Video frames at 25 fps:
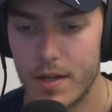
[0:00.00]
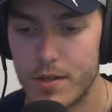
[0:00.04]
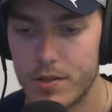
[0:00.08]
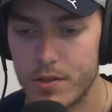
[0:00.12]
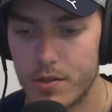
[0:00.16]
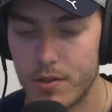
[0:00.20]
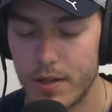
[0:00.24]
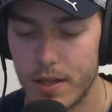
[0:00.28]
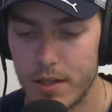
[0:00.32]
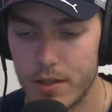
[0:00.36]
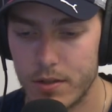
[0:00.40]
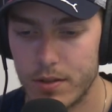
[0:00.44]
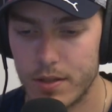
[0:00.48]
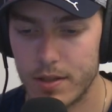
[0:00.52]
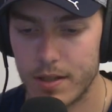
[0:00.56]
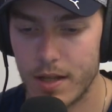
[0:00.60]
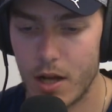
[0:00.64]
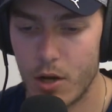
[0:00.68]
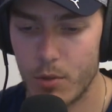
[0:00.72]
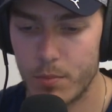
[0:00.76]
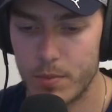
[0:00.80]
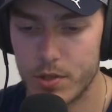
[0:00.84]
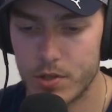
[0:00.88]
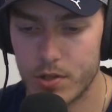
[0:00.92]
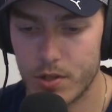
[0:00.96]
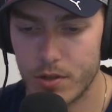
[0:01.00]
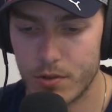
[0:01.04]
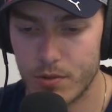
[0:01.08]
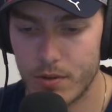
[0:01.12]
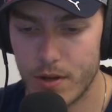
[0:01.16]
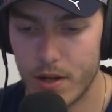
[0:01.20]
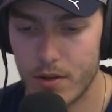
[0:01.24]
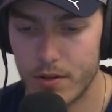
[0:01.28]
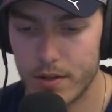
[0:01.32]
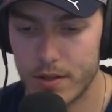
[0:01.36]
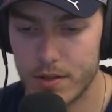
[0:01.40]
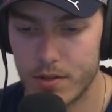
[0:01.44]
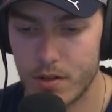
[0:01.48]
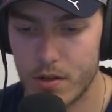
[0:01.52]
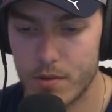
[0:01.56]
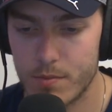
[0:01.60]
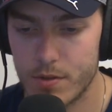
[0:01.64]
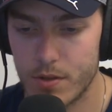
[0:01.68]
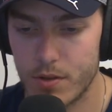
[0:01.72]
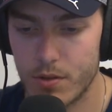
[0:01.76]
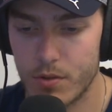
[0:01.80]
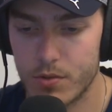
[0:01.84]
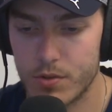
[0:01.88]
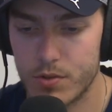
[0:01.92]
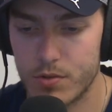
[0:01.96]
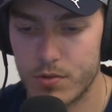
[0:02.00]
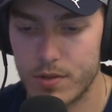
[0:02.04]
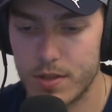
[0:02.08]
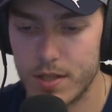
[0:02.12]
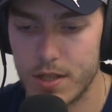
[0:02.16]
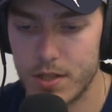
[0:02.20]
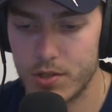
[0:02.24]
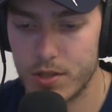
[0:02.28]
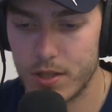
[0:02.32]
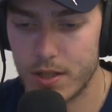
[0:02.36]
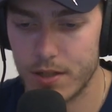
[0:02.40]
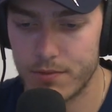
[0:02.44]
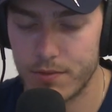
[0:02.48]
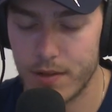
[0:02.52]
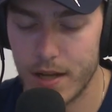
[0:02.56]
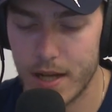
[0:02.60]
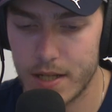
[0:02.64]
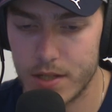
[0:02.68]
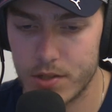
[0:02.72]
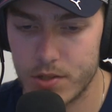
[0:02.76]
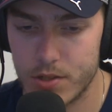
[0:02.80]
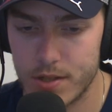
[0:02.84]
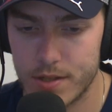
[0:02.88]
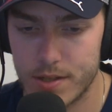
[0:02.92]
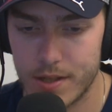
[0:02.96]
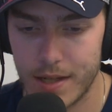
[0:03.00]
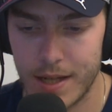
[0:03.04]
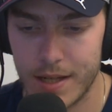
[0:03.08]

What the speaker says: so that you can help each other out in terms of those strategic advantages.